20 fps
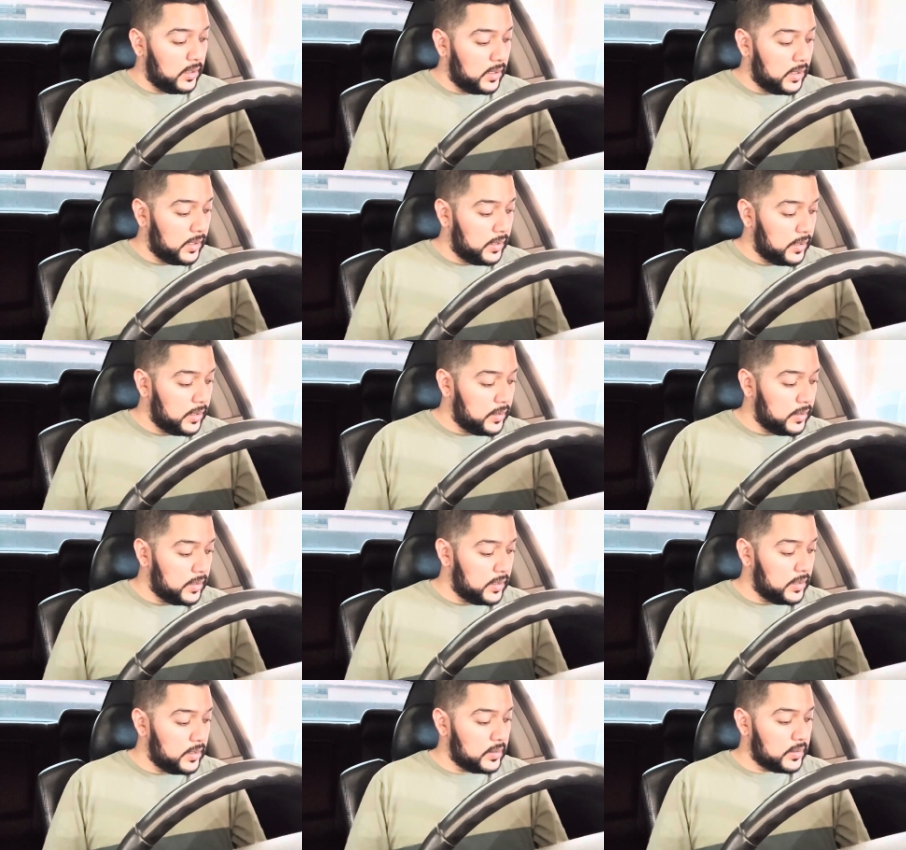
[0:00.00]
and then
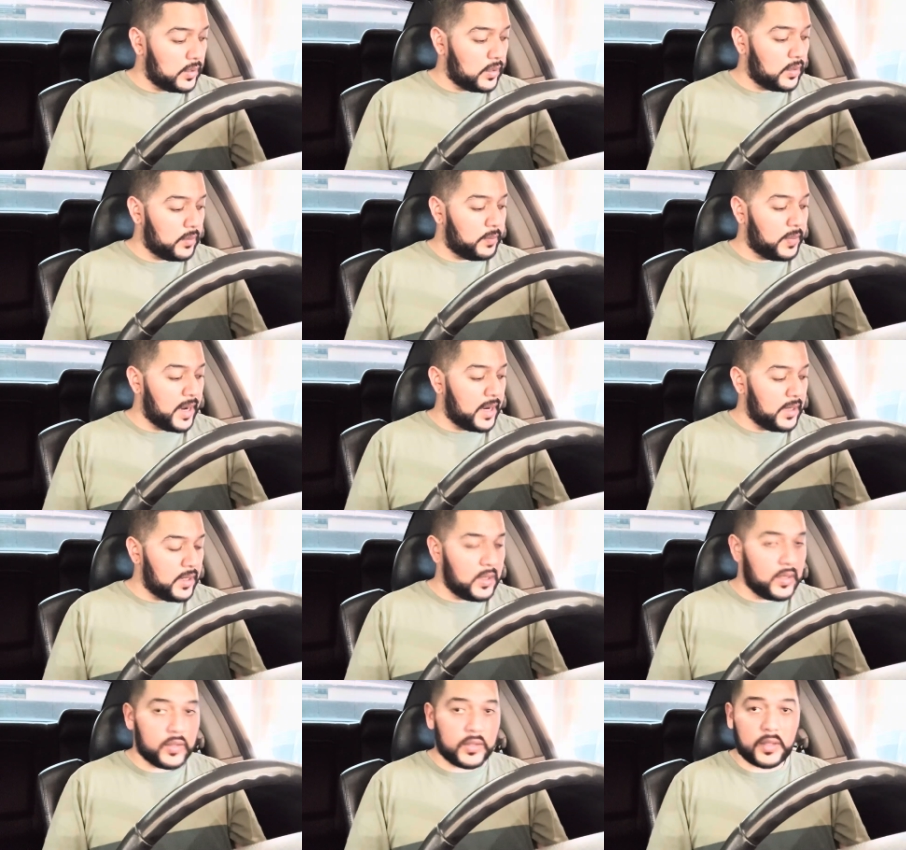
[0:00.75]
these are
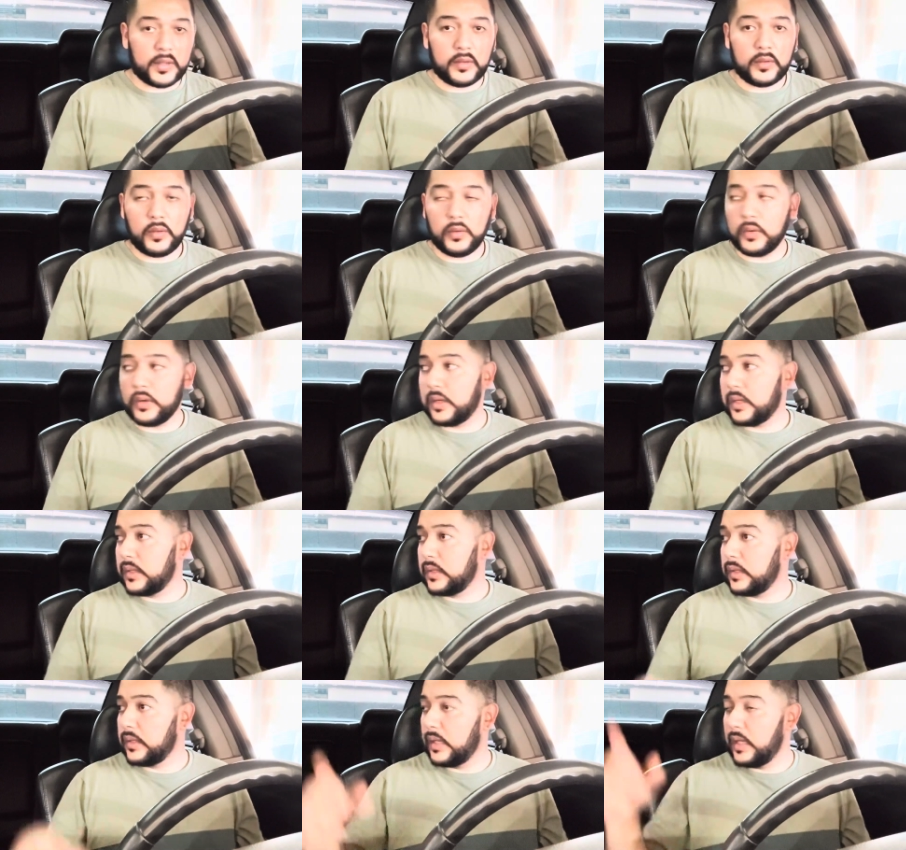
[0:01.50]
Pioneers on the
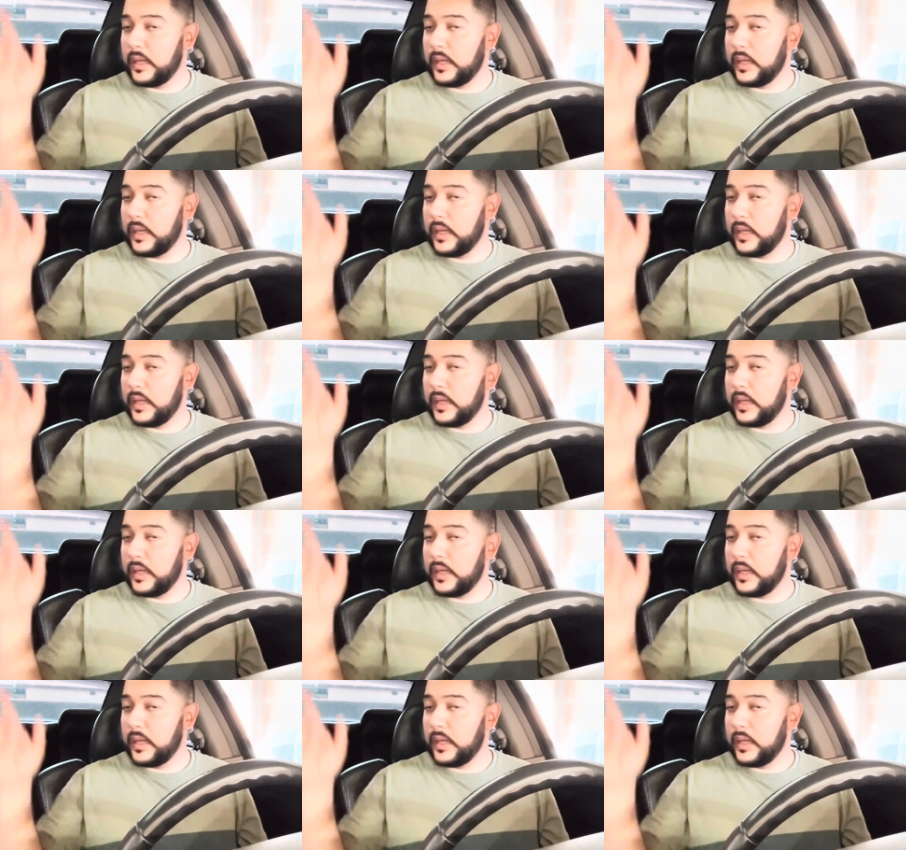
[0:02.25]
doors,